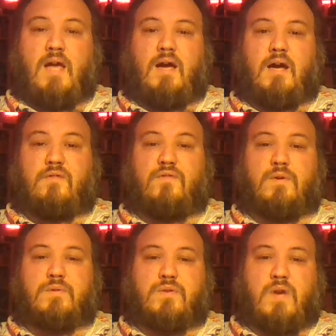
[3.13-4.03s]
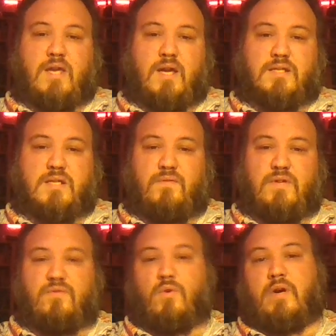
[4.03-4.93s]
Howdy folks,
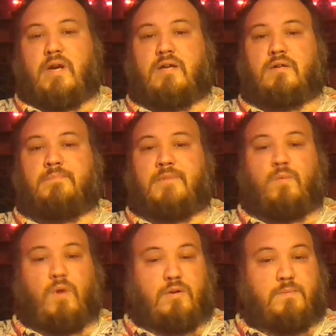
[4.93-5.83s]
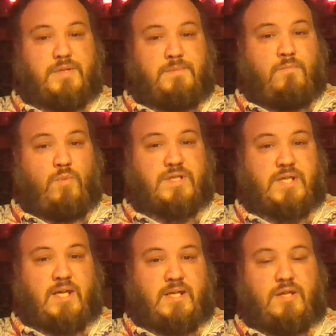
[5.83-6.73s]
StrayCat74 here. Welcome to once
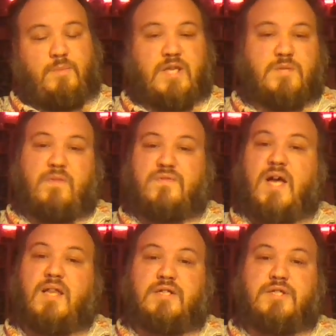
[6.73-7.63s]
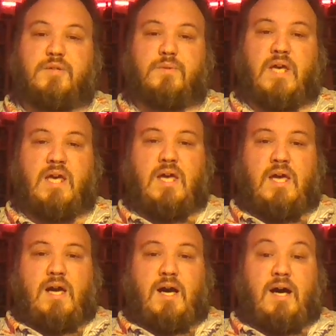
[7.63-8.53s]
again to the Basement of Solitude.
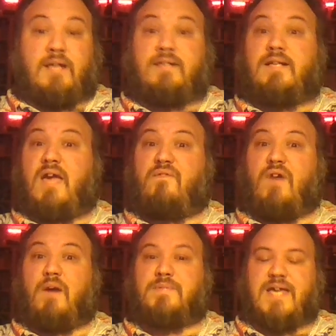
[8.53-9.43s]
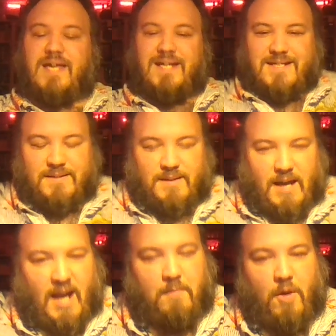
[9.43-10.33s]
Knife update.
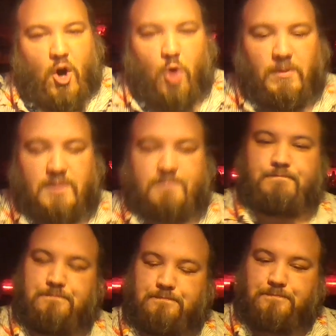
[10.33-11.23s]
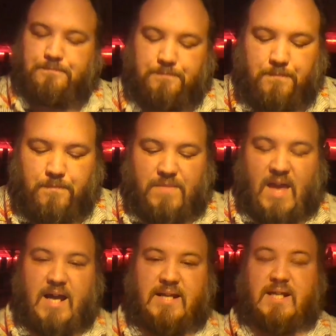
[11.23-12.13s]
I'm home.
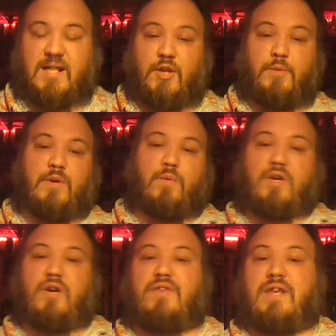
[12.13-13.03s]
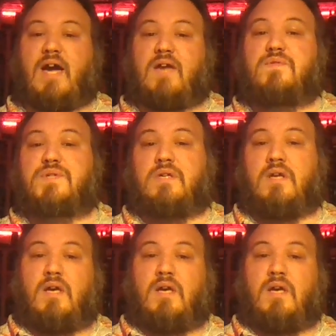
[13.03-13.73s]
I did a little bit of work on the knives.